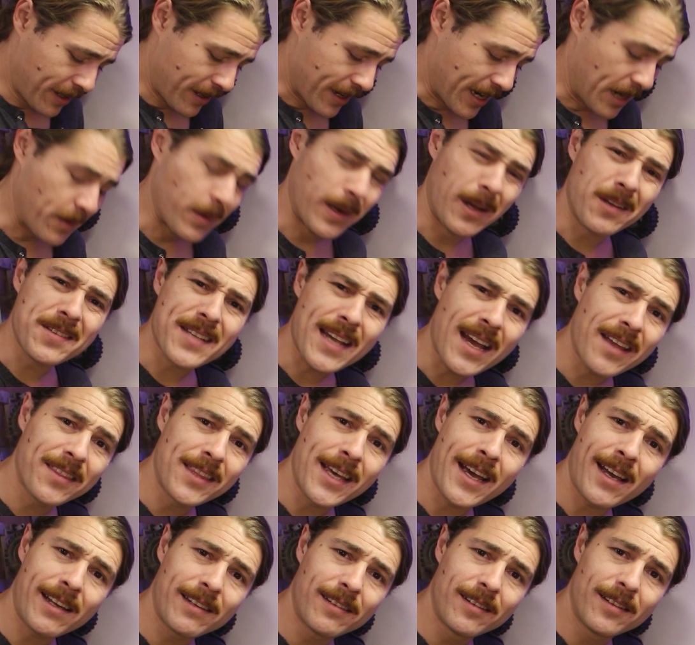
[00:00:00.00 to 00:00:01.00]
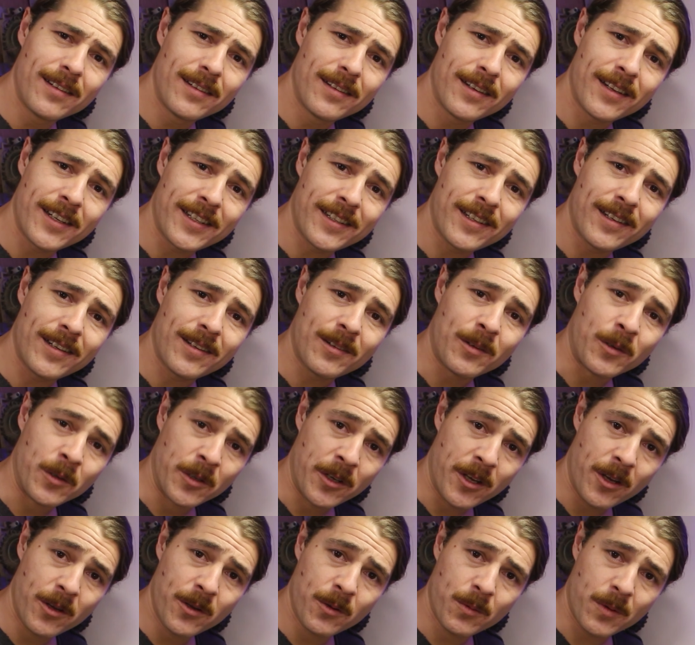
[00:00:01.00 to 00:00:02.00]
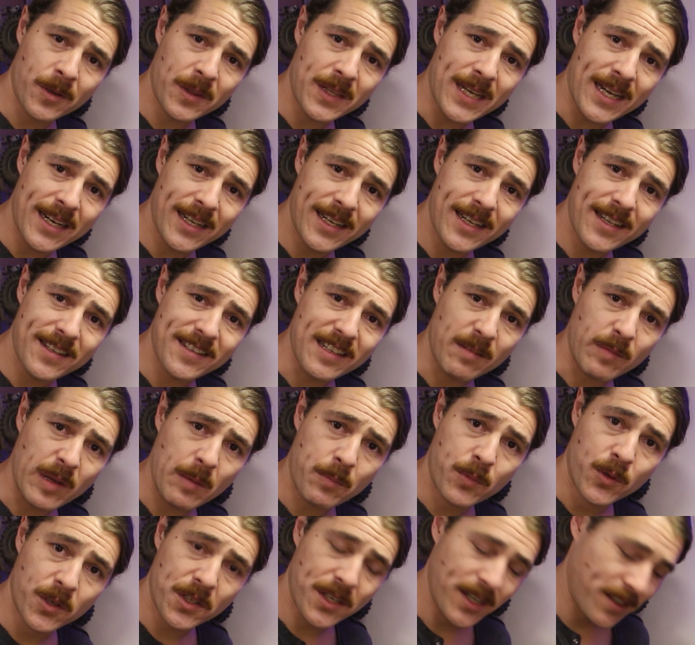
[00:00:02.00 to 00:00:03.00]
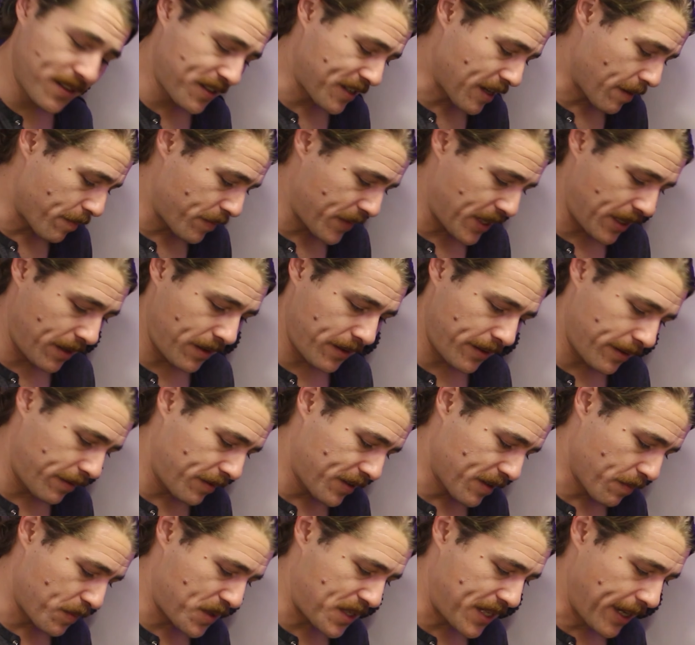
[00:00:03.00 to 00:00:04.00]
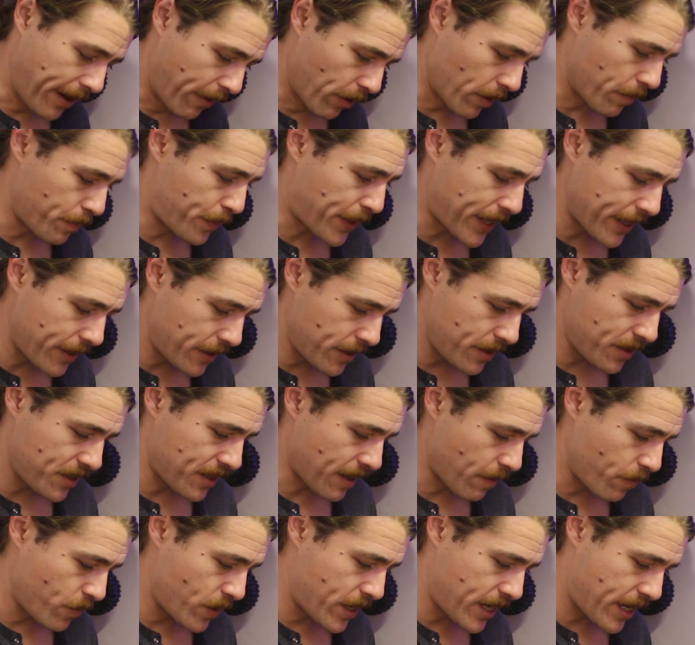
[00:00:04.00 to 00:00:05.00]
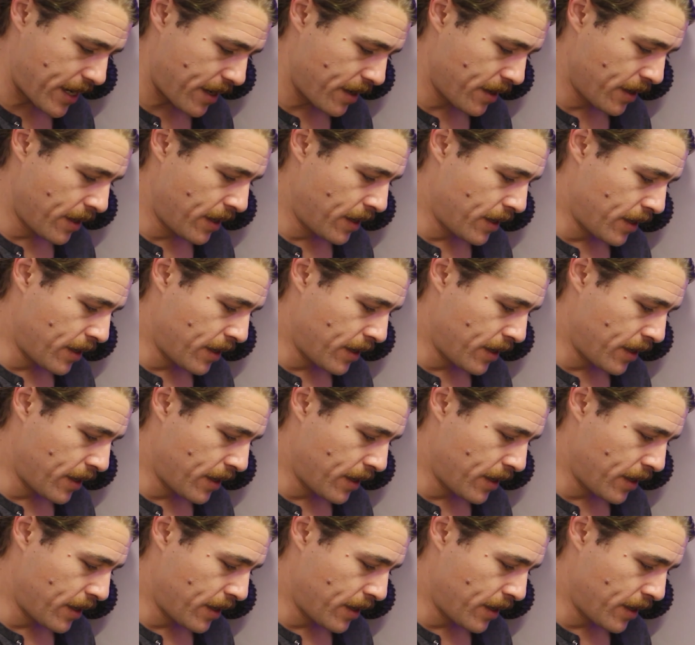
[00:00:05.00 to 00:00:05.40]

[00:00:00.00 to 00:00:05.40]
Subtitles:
Anyone else had that? Or know what that is? Am I pushing something, some secret button somewhere?